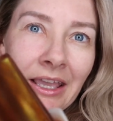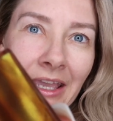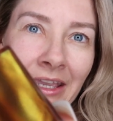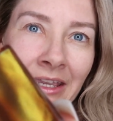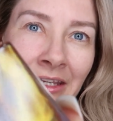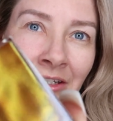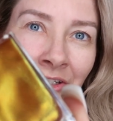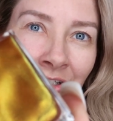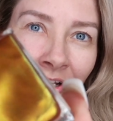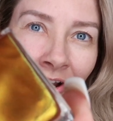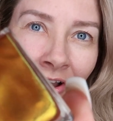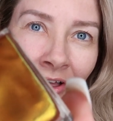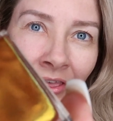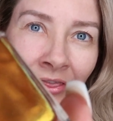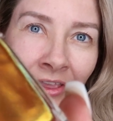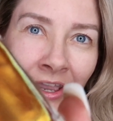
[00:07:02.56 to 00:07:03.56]
hint
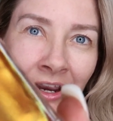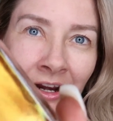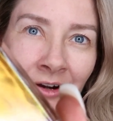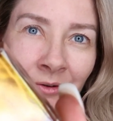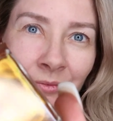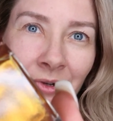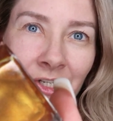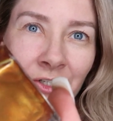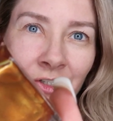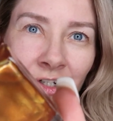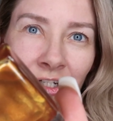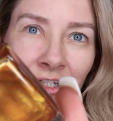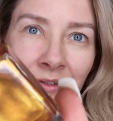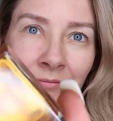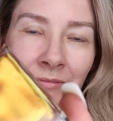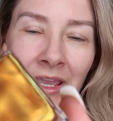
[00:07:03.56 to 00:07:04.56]
on there, which
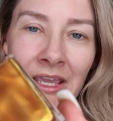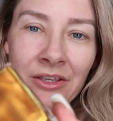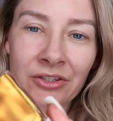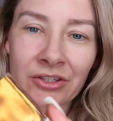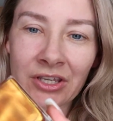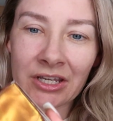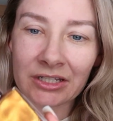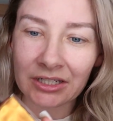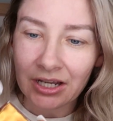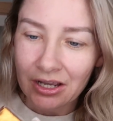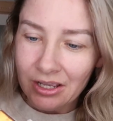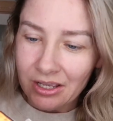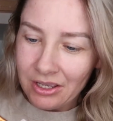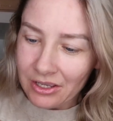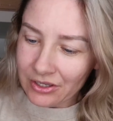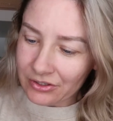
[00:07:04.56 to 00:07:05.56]
just makes it,
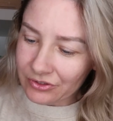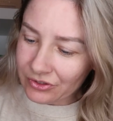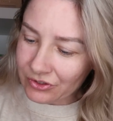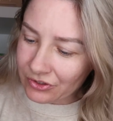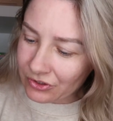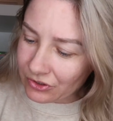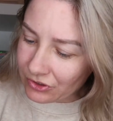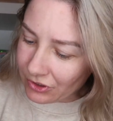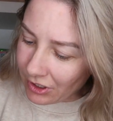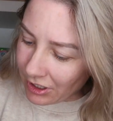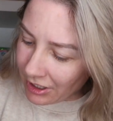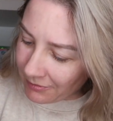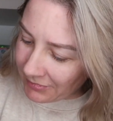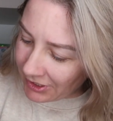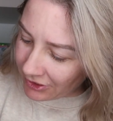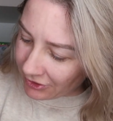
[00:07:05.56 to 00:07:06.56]

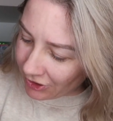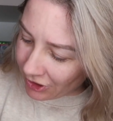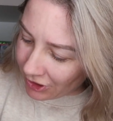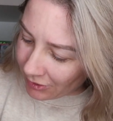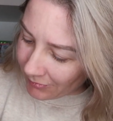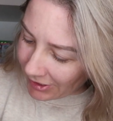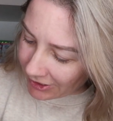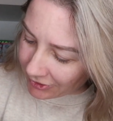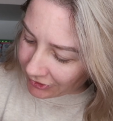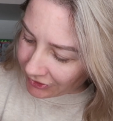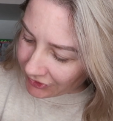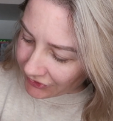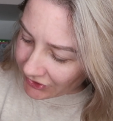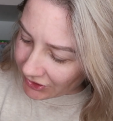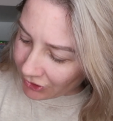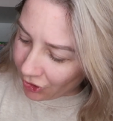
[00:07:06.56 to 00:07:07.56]
I mean, oh my
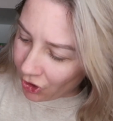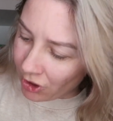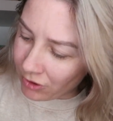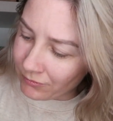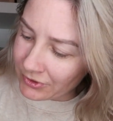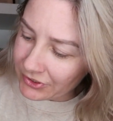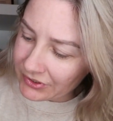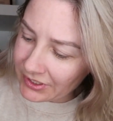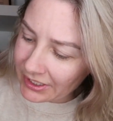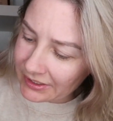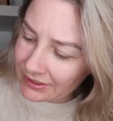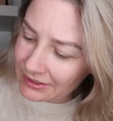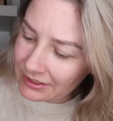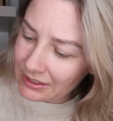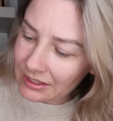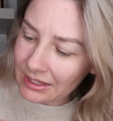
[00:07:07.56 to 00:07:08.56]
goodness. And almost like
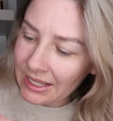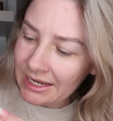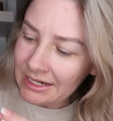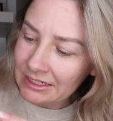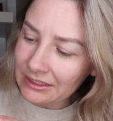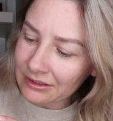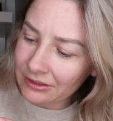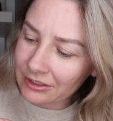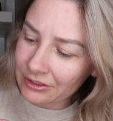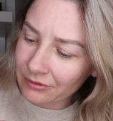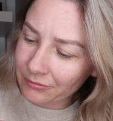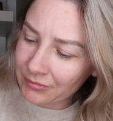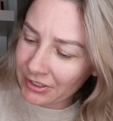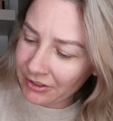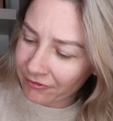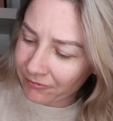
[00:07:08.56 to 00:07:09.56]
slight
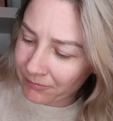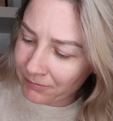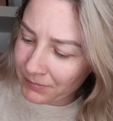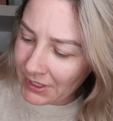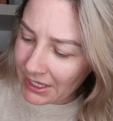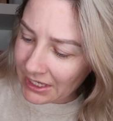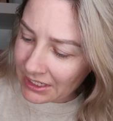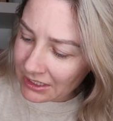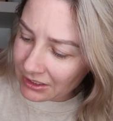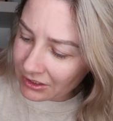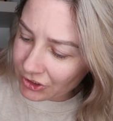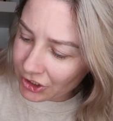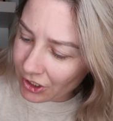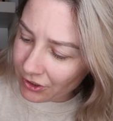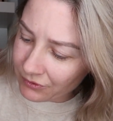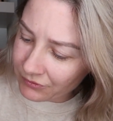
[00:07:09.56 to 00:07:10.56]
little bit of
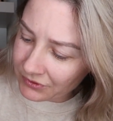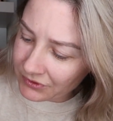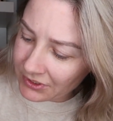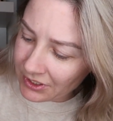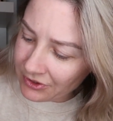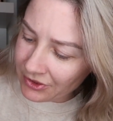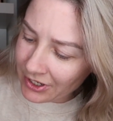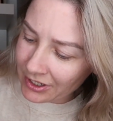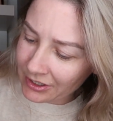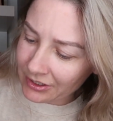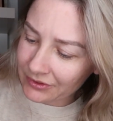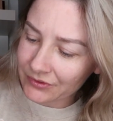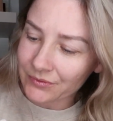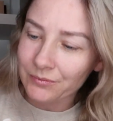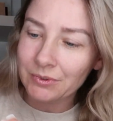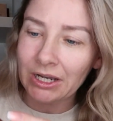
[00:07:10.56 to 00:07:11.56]
pink tones in there
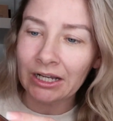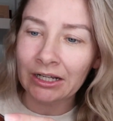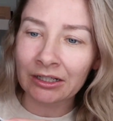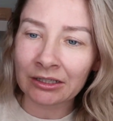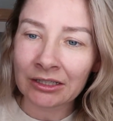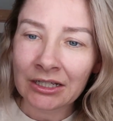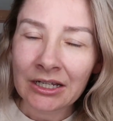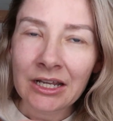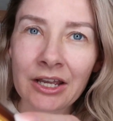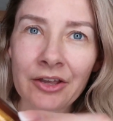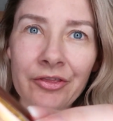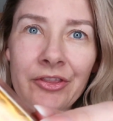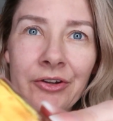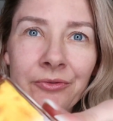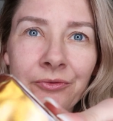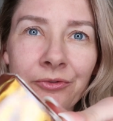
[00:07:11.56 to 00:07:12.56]
as well
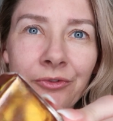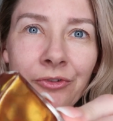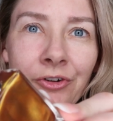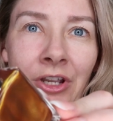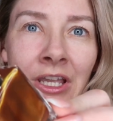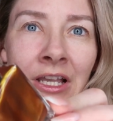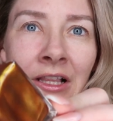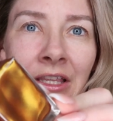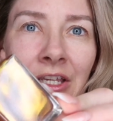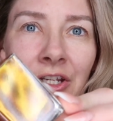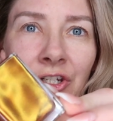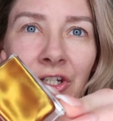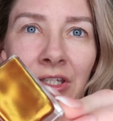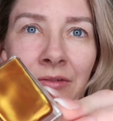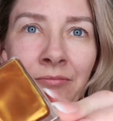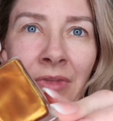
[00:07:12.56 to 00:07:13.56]
that really
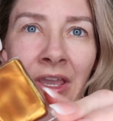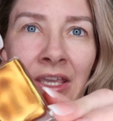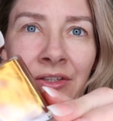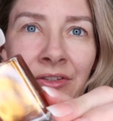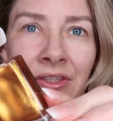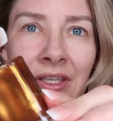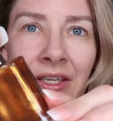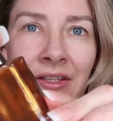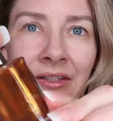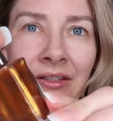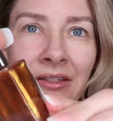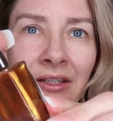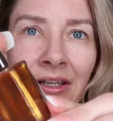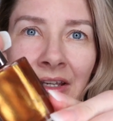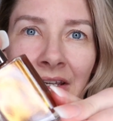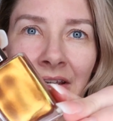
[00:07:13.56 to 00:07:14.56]
just makes
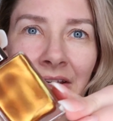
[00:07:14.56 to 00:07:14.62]
this